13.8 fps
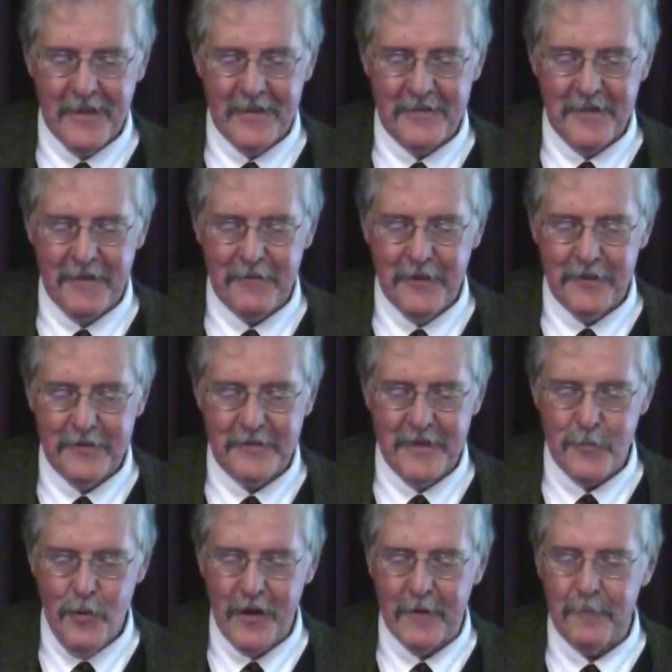because I feel the
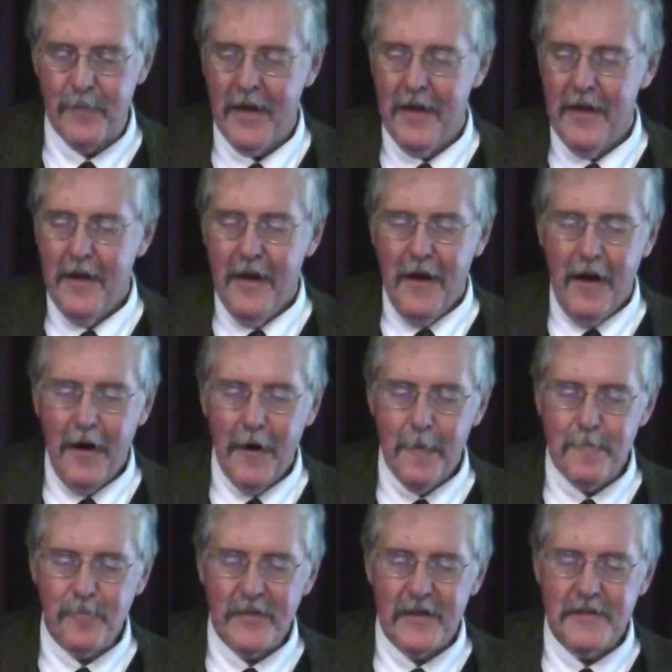same way.
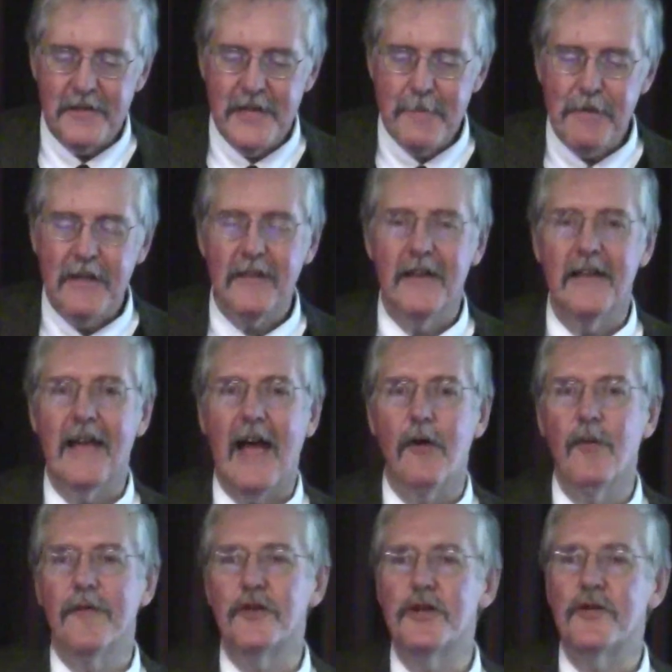Typically,
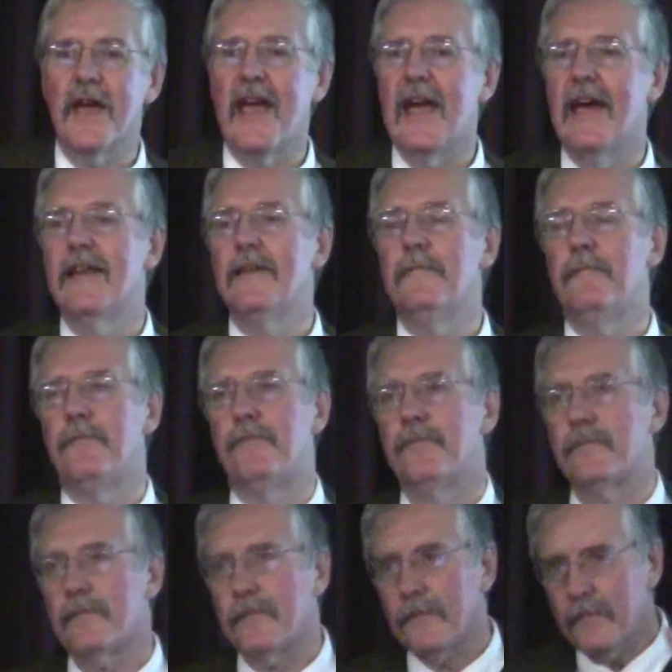however, you can,
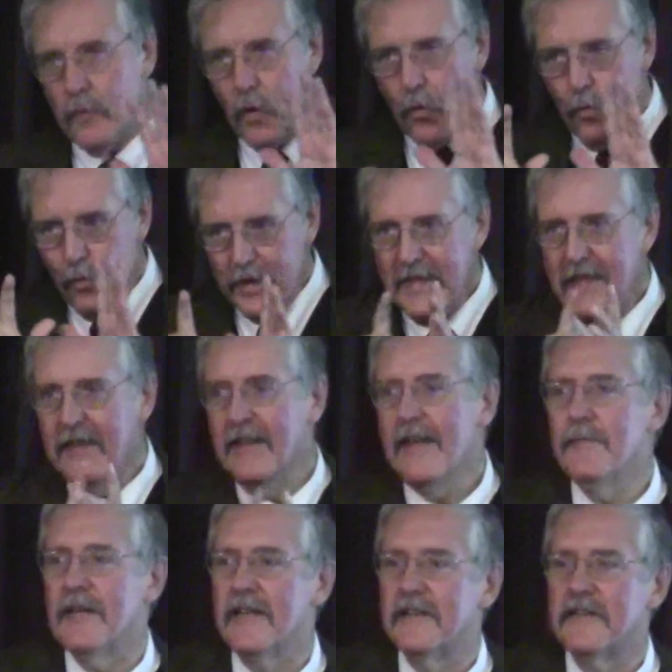within
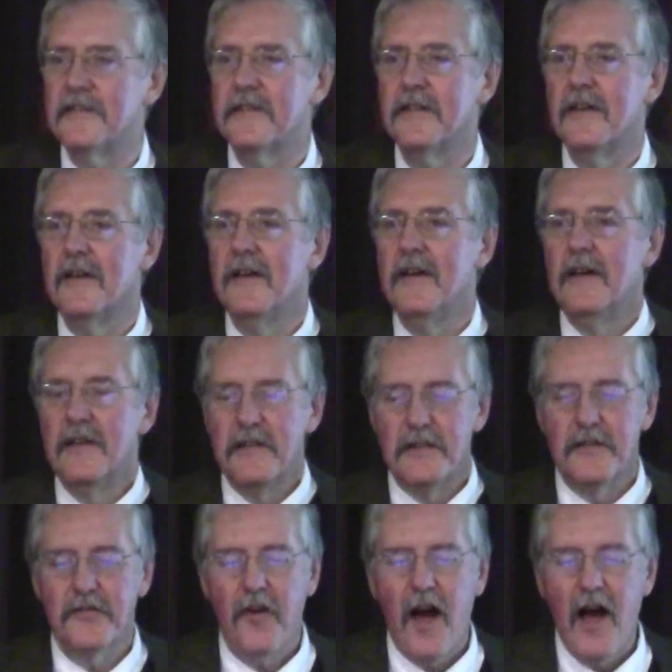limits,
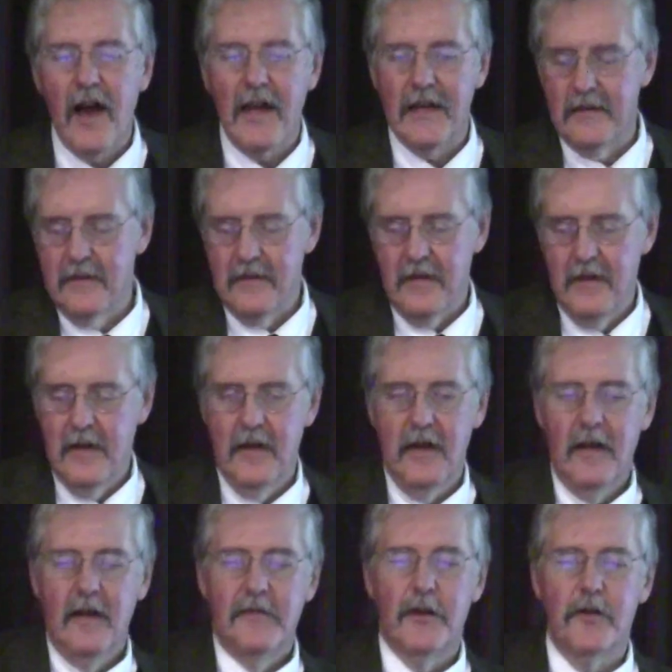define
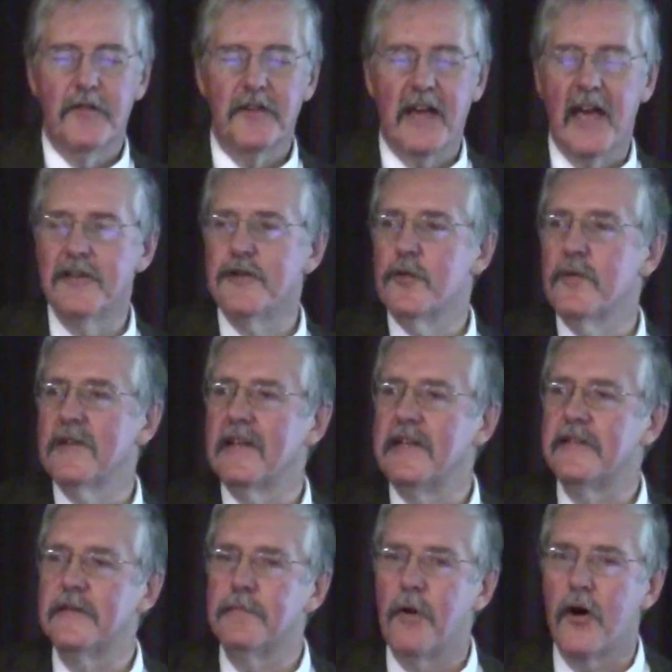verification, or at
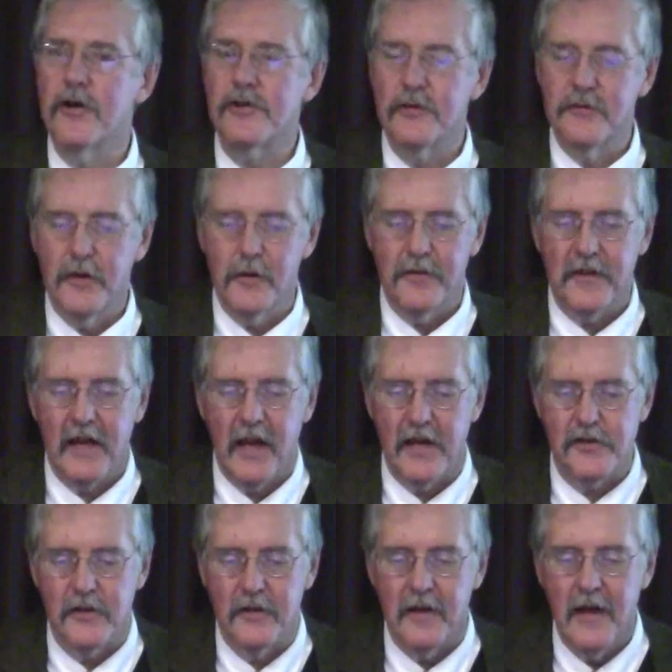least partial
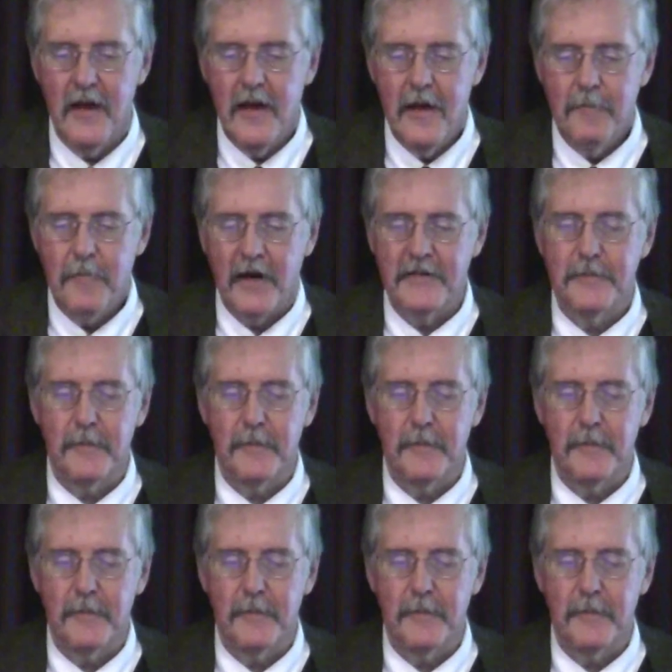verification, by